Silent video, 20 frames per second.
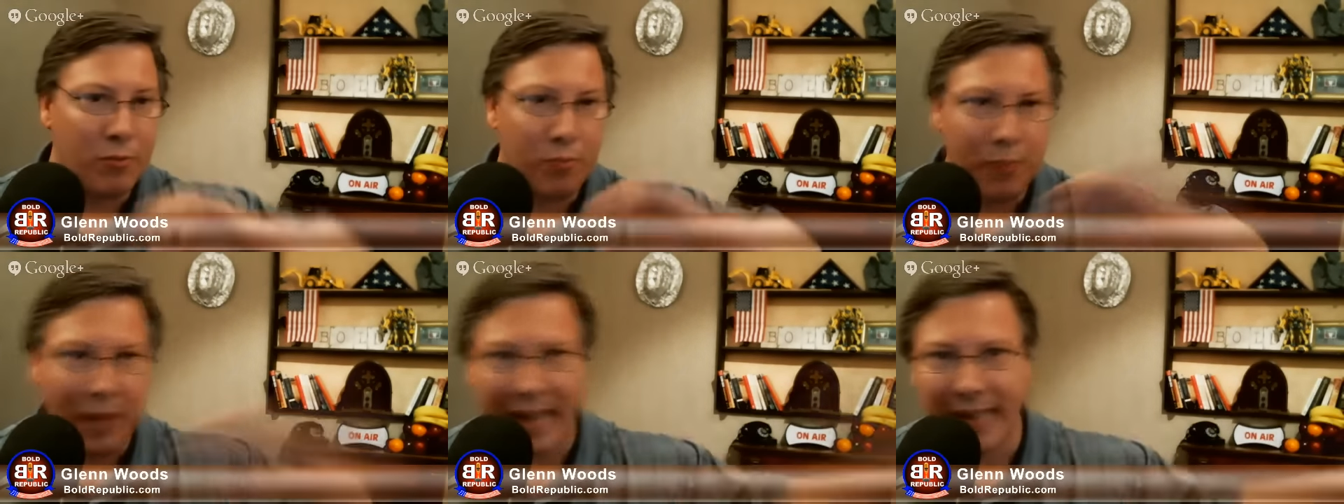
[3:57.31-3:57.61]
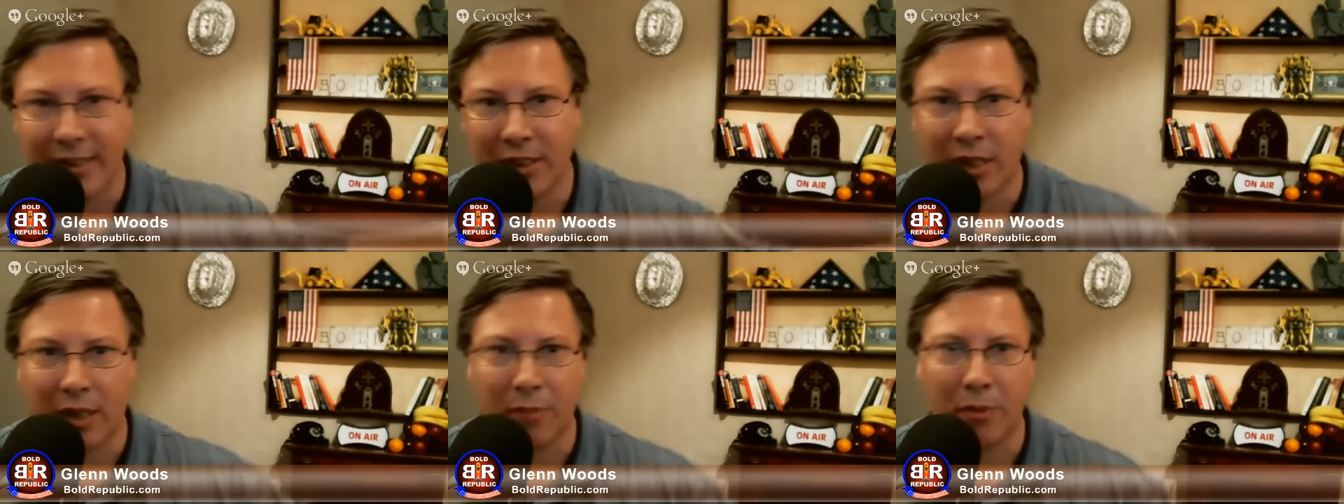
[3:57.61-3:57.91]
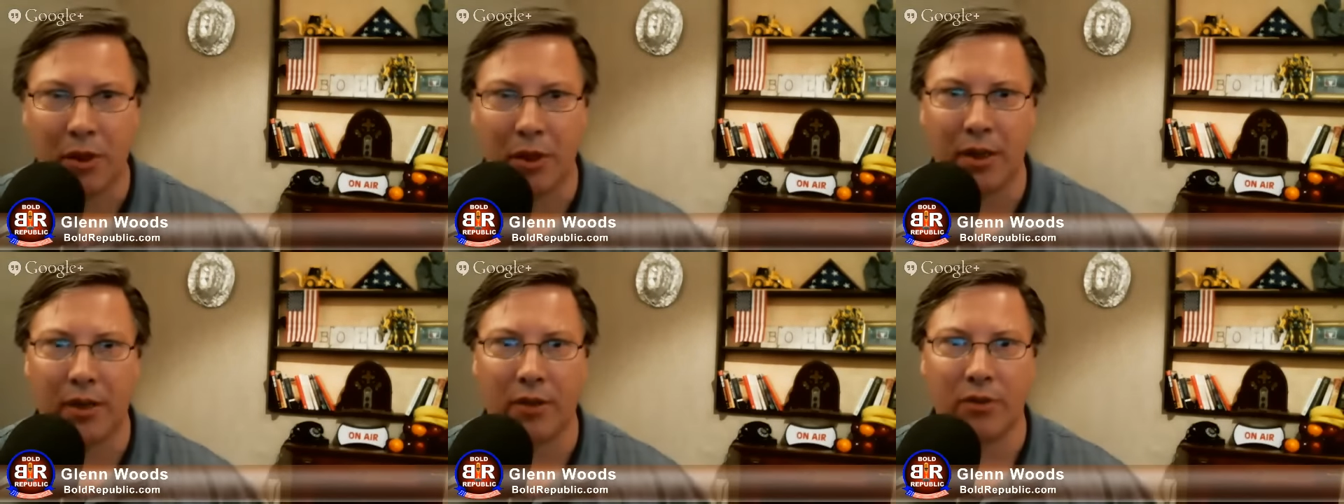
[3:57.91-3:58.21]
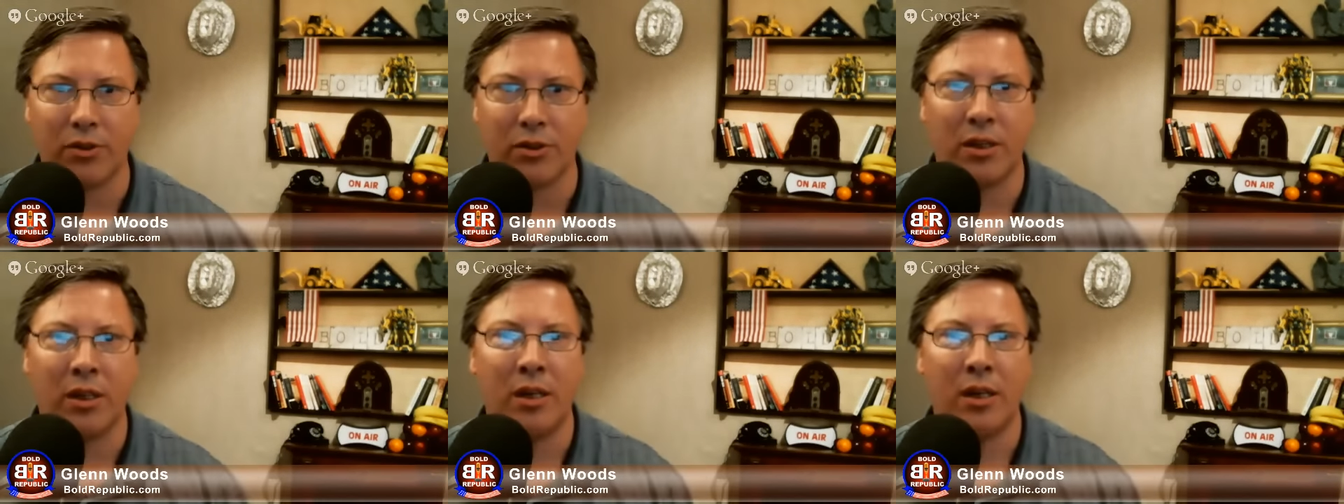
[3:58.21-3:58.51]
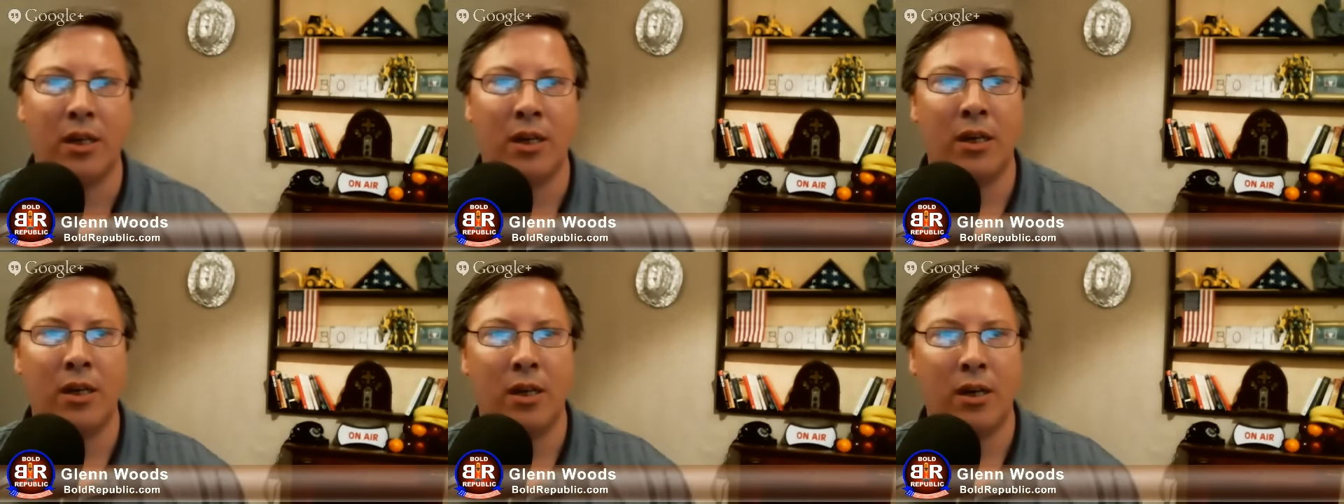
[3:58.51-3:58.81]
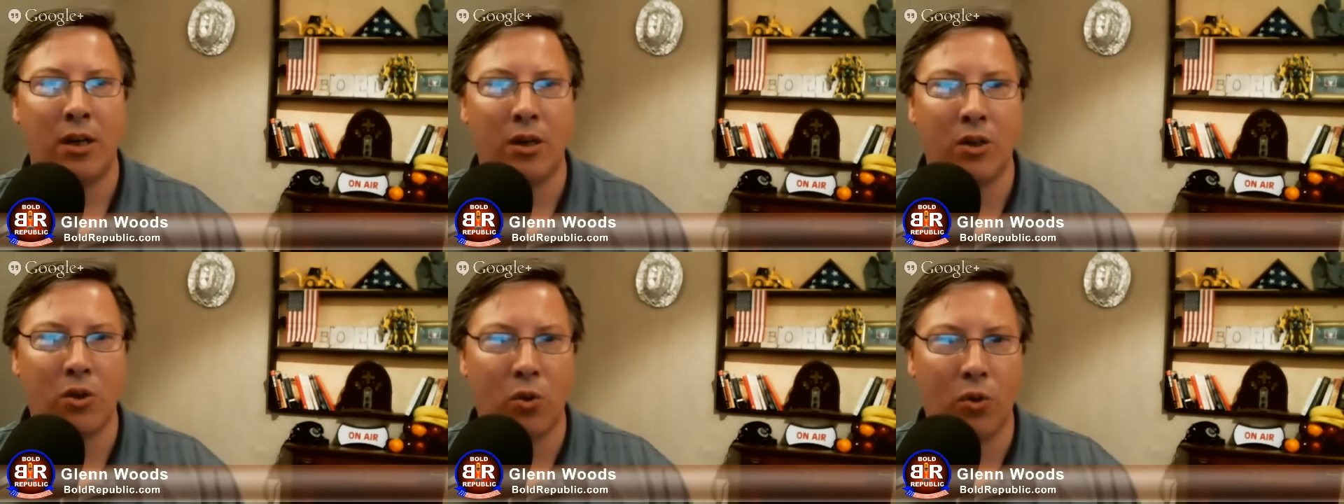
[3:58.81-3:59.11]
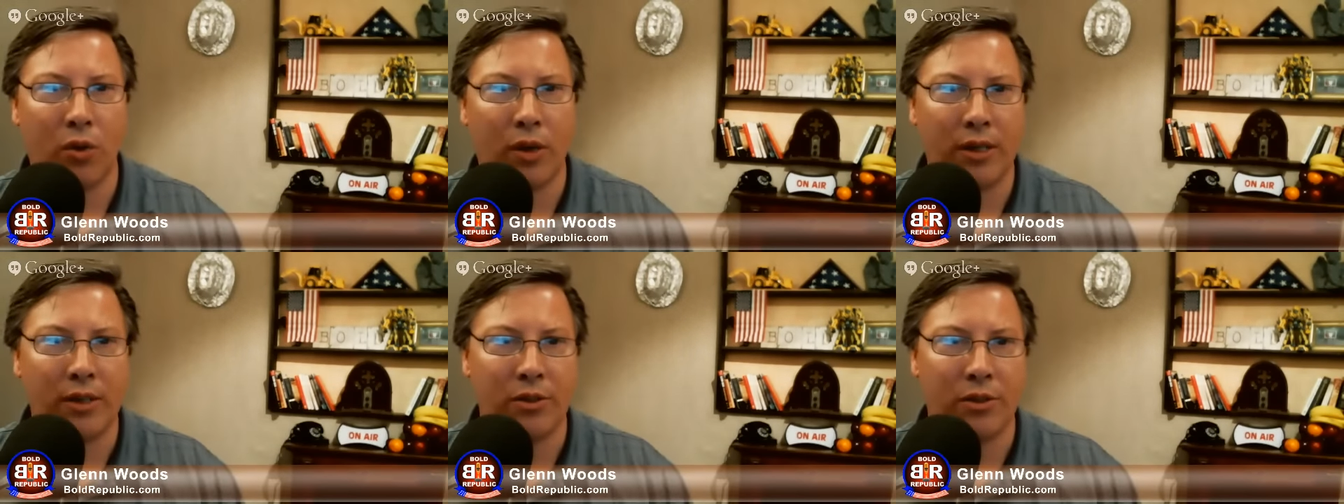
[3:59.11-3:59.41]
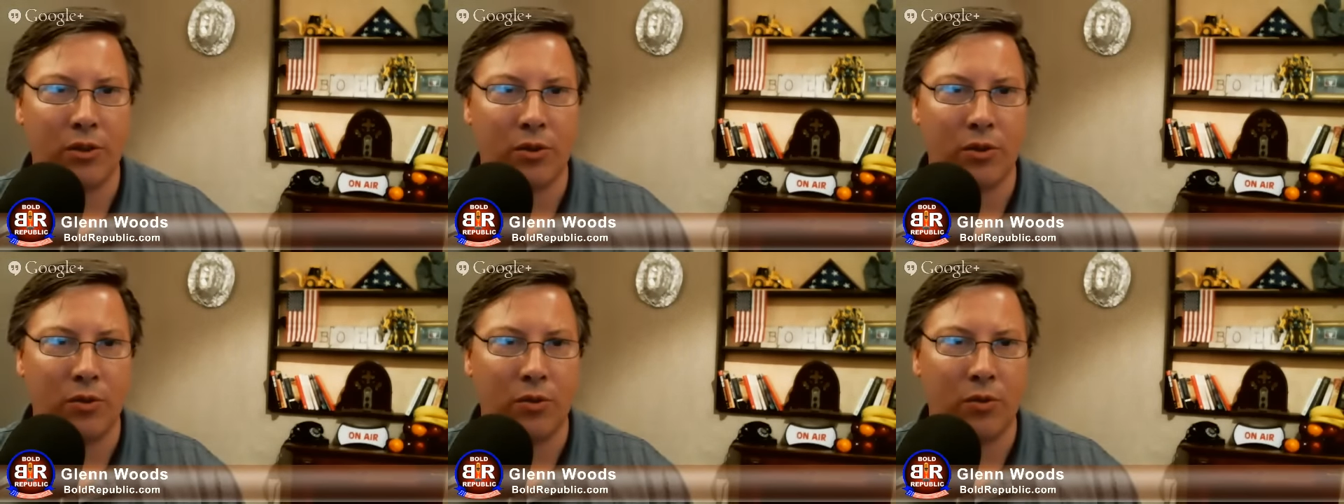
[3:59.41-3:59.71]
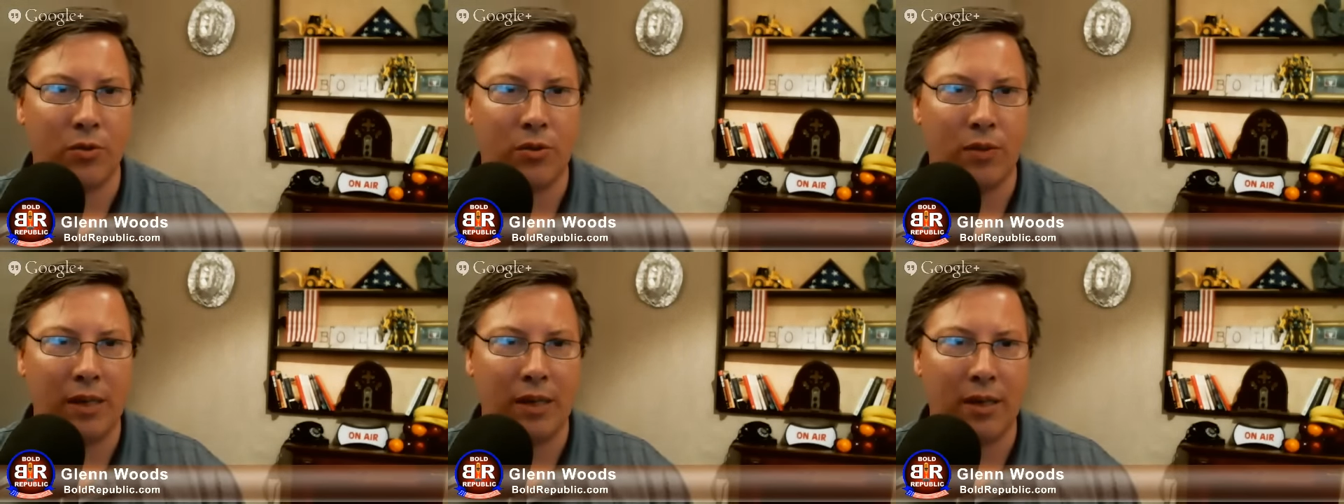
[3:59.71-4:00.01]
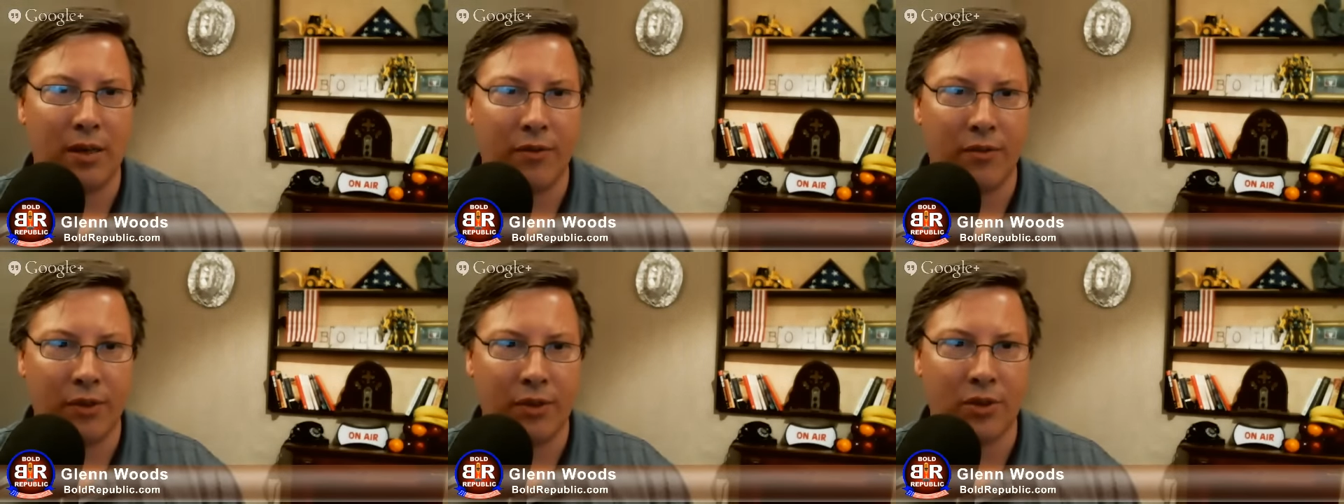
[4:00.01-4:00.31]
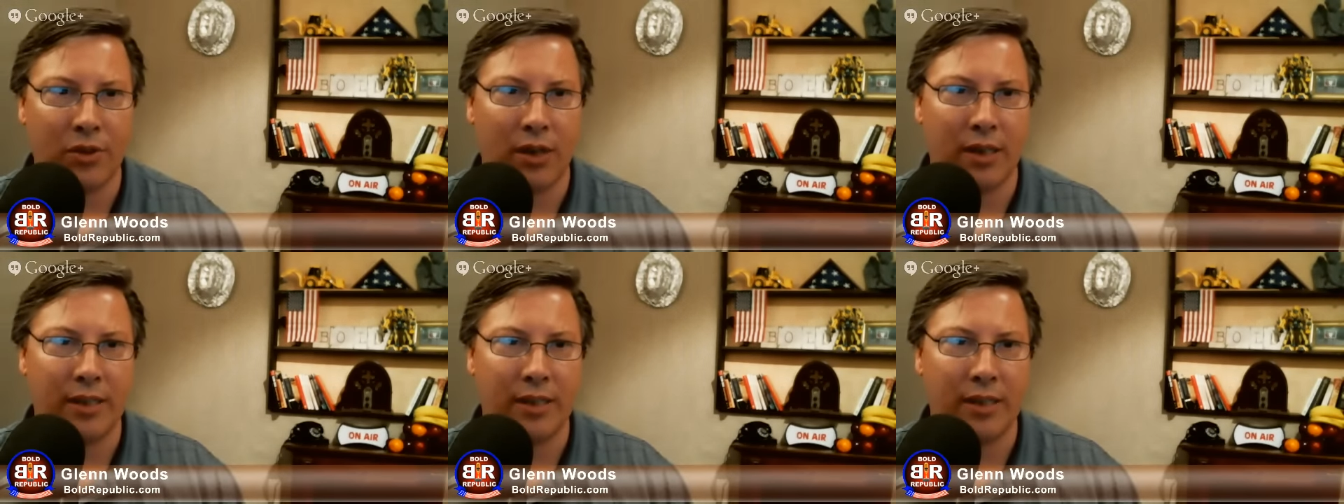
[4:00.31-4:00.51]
past couple of years, according to official